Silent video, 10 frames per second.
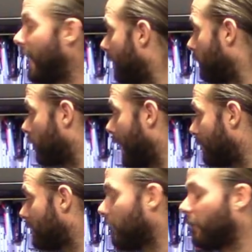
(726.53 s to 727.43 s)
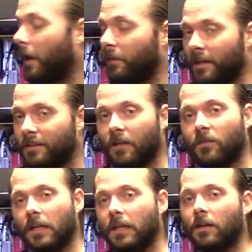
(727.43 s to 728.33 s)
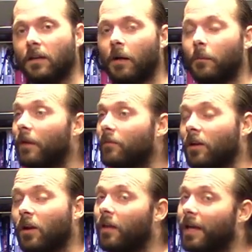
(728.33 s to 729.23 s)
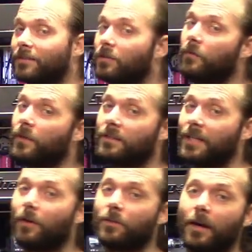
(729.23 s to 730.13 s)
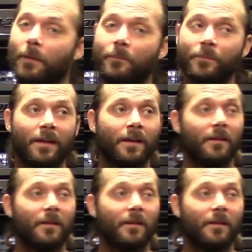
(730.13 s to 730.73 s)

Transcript: I've dropped stuff on this. I've heated it up. I've done all that stuff. It's held up.